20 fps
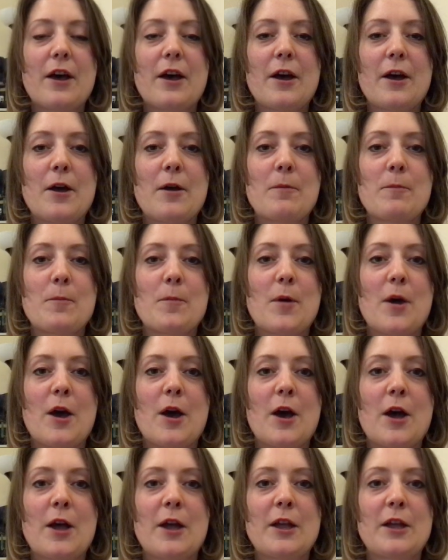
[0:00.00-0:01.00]

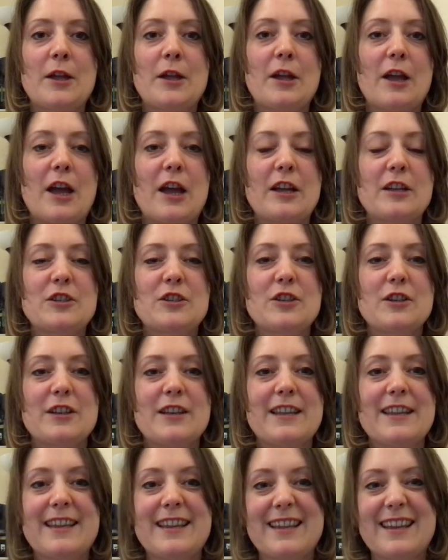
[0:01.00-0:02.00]
I
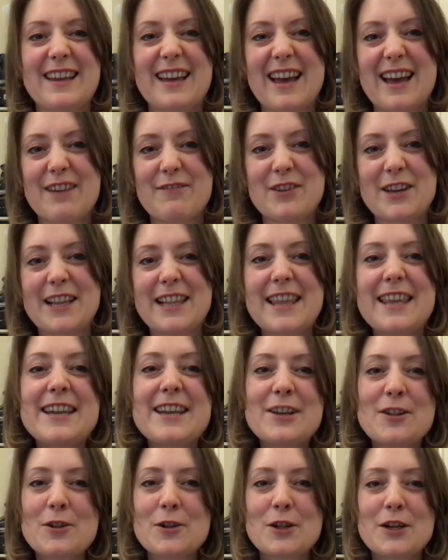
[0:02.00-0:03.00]
actually have a
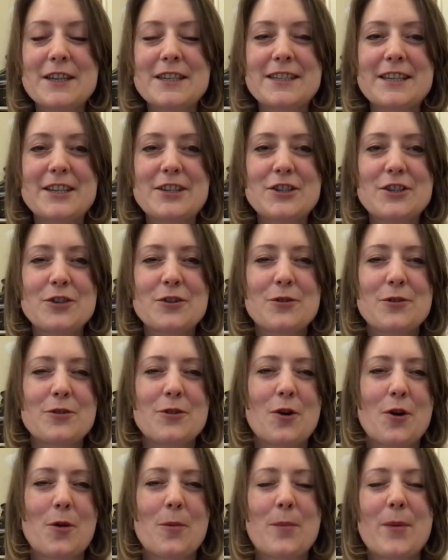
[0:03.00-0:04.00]
clinical condition or
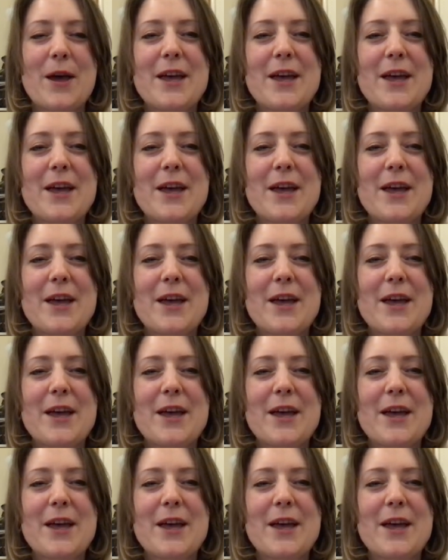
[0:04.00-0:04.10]
not,